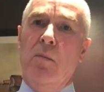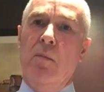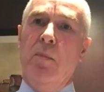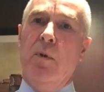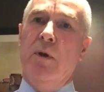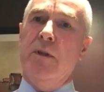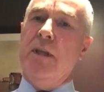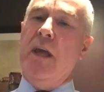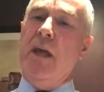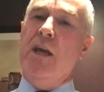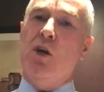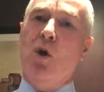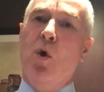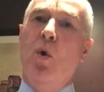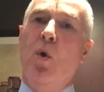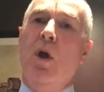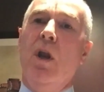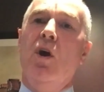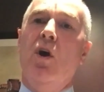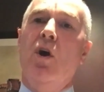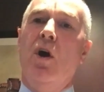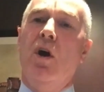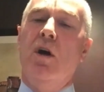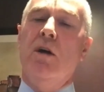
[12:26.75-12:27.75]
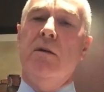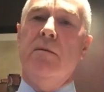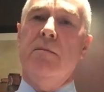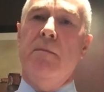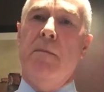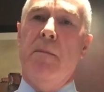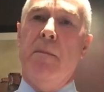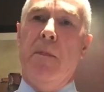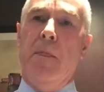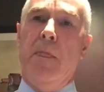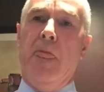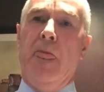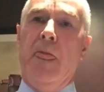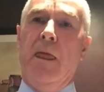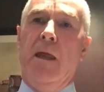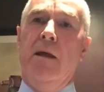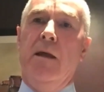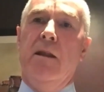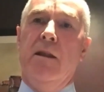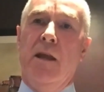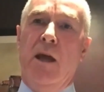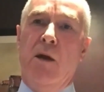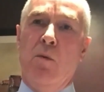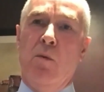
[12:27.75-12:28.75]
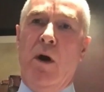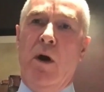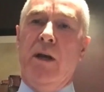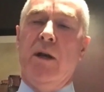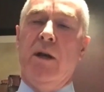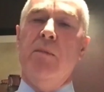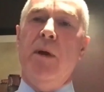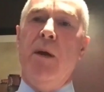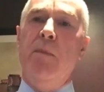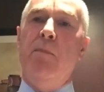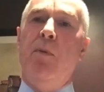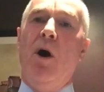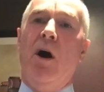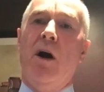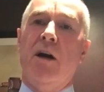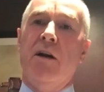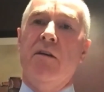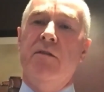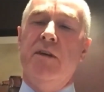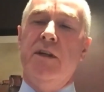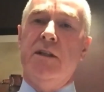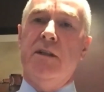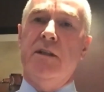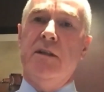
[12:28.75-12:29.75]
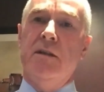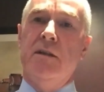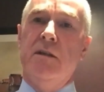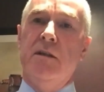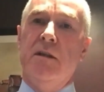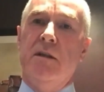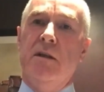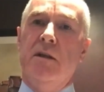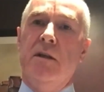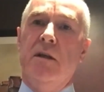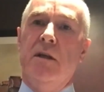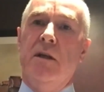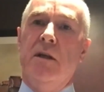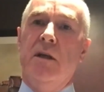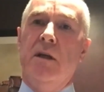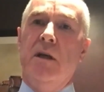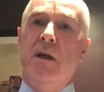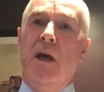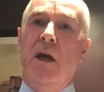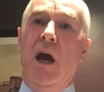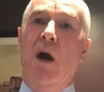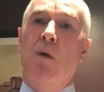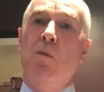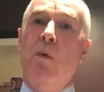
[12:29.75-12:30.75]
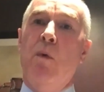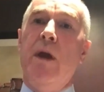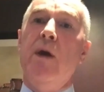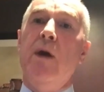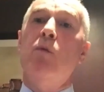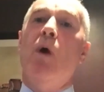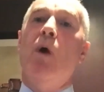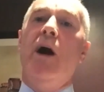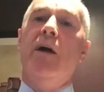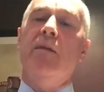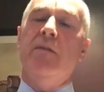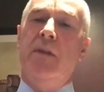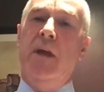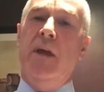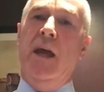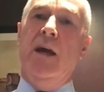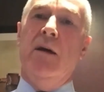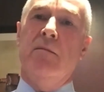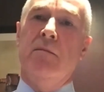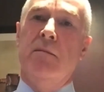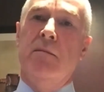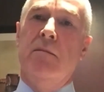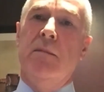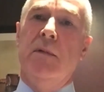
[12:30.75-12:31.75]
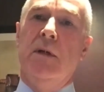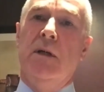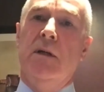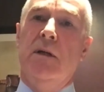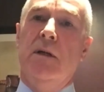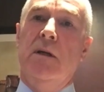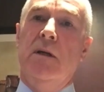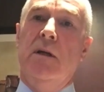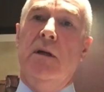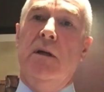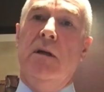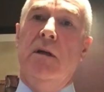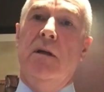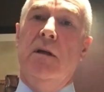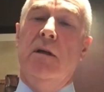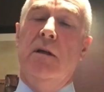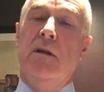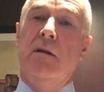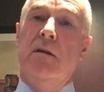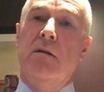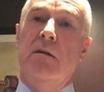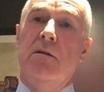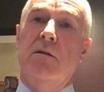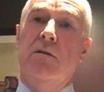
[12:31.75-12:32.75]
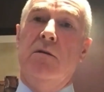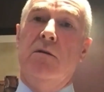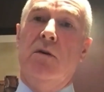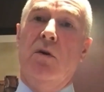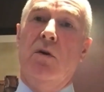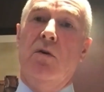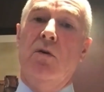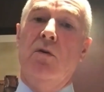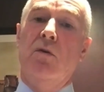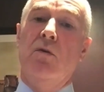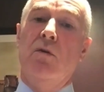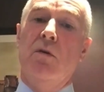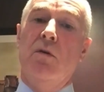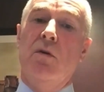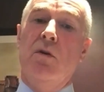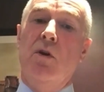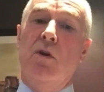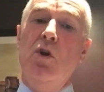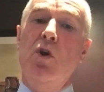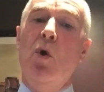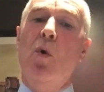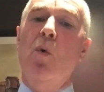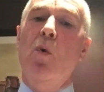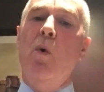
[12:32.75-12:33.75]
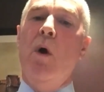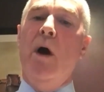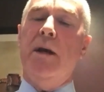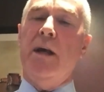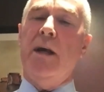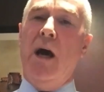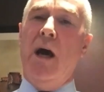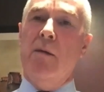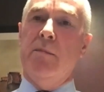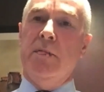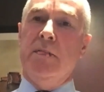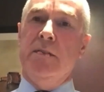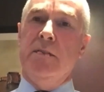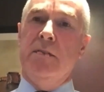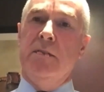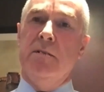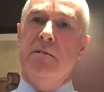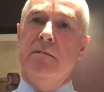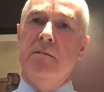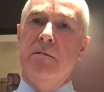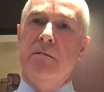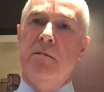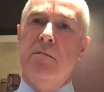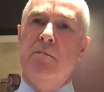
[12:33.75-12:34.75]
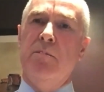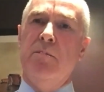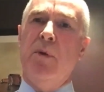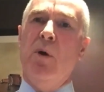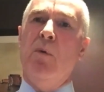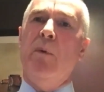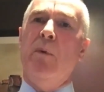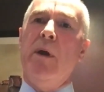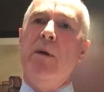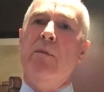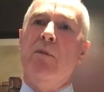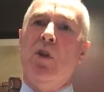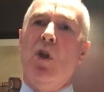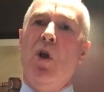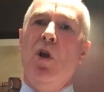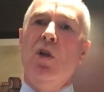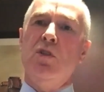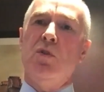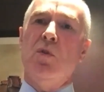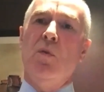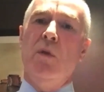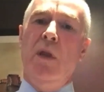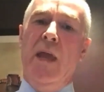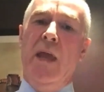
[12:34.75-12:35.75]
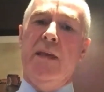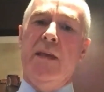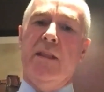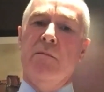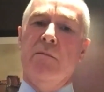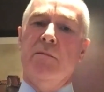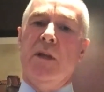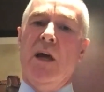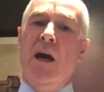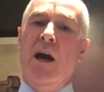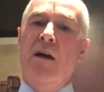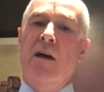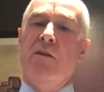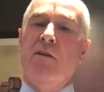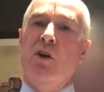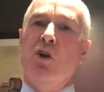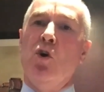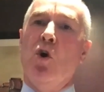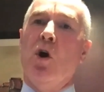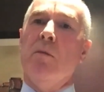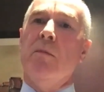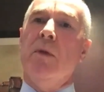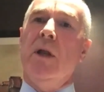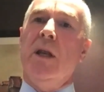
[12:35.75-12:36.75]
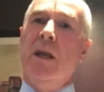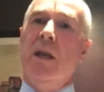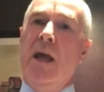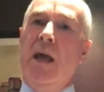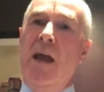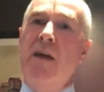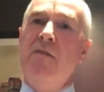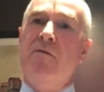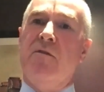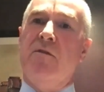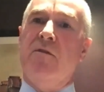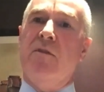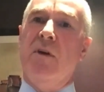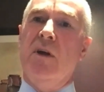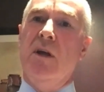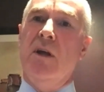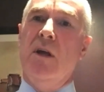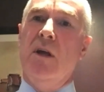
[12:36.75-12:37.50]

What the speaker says: But they go along, they want to be part of it, and we want them to know what happened. But we would also like them to have a normal life